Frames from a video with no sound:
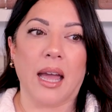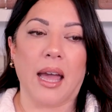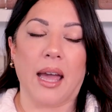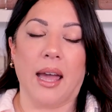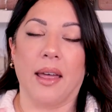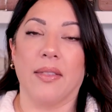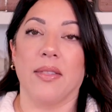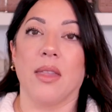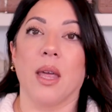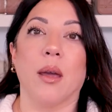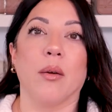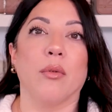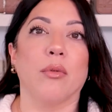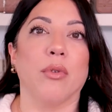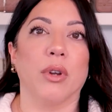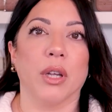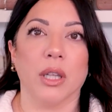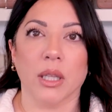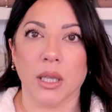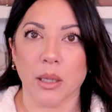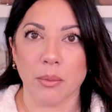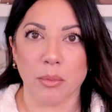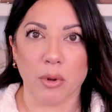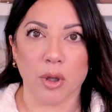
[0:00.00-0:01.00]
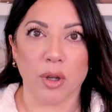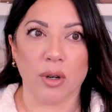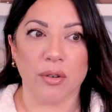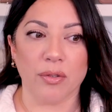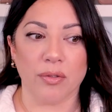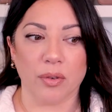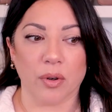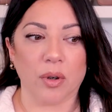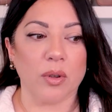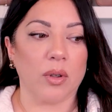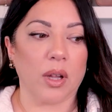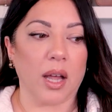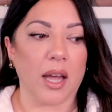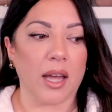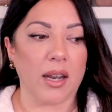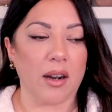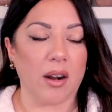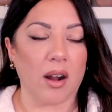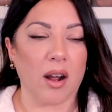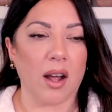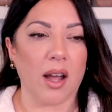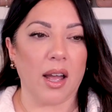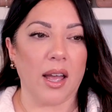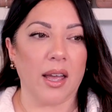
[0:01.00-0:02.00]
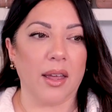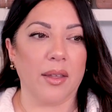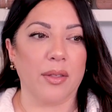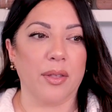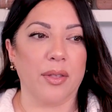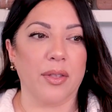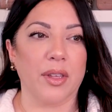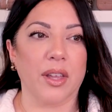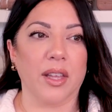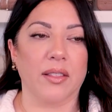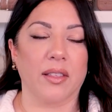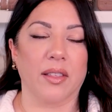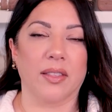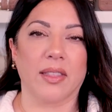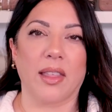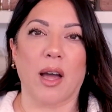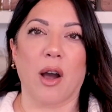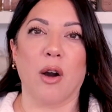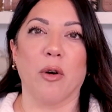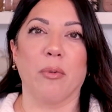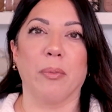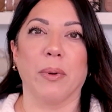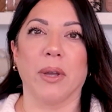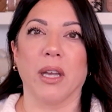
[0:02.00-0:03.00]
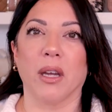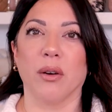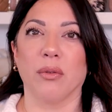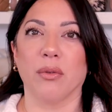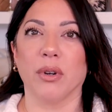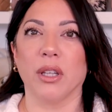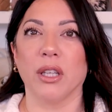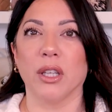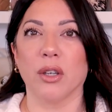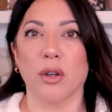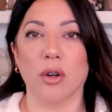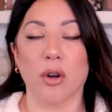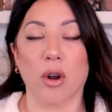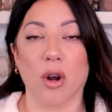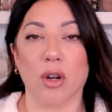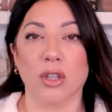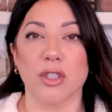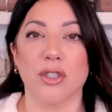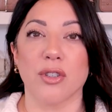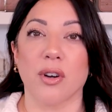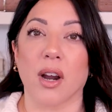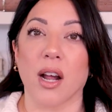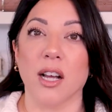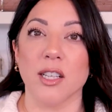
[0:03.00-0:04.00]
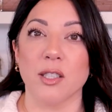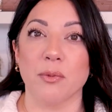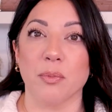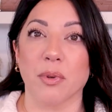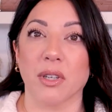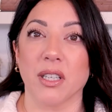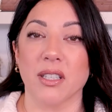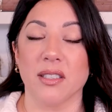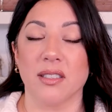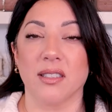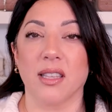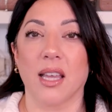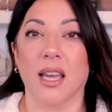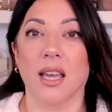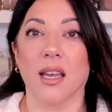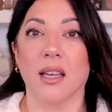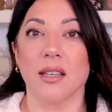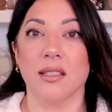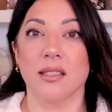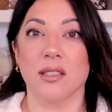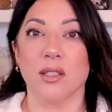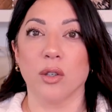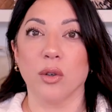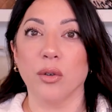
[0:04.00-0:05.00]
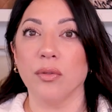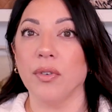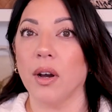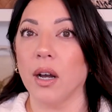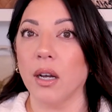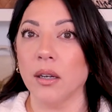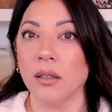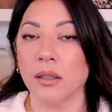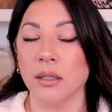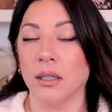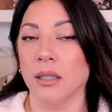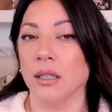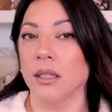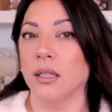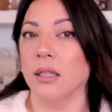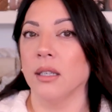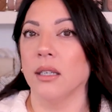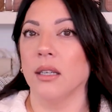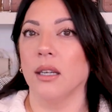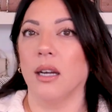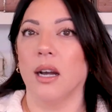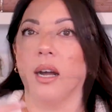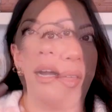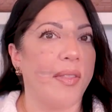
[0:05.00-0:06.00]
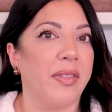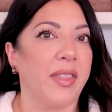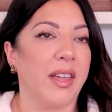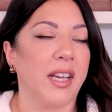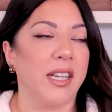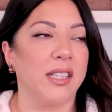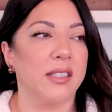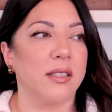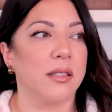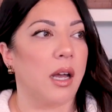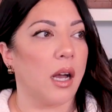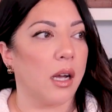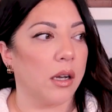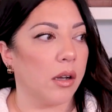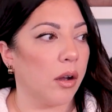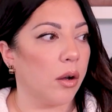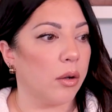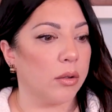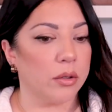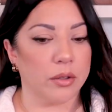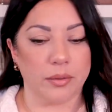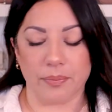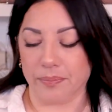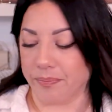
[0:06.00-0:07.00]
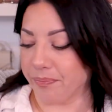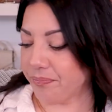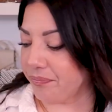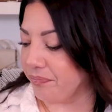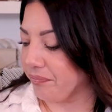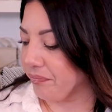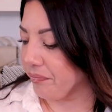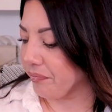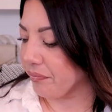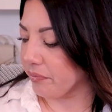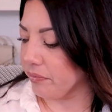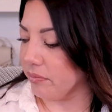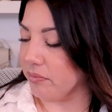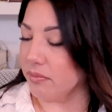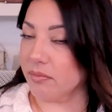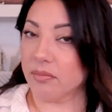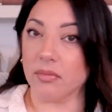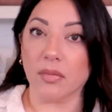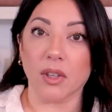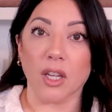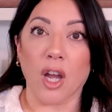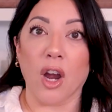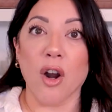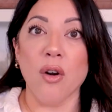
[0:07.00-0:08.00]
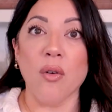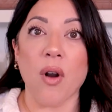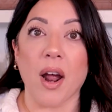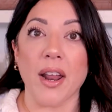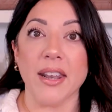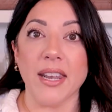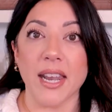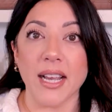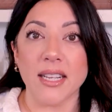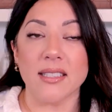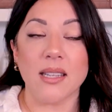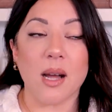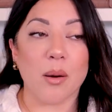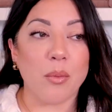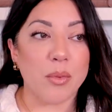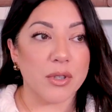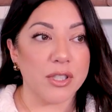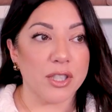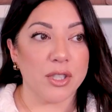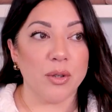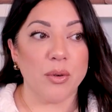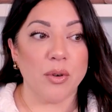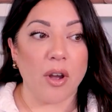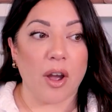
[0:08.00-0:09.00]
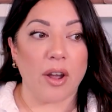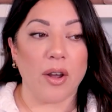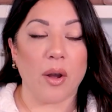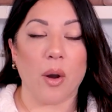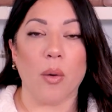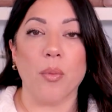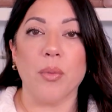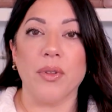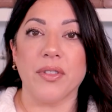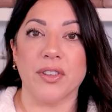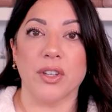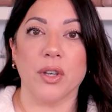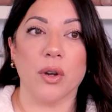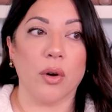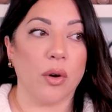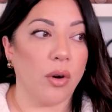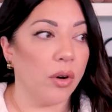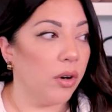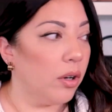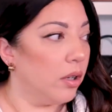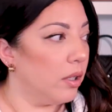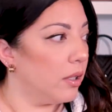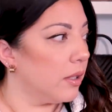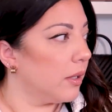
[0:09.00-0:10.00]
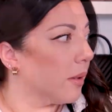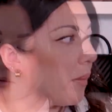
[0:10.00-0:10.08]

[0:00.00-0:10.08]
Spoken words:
and they're really beautiful. And I think that they'll be a really good contrast because they're silver and these are gold. Alright, next up, we're still going on with Dior.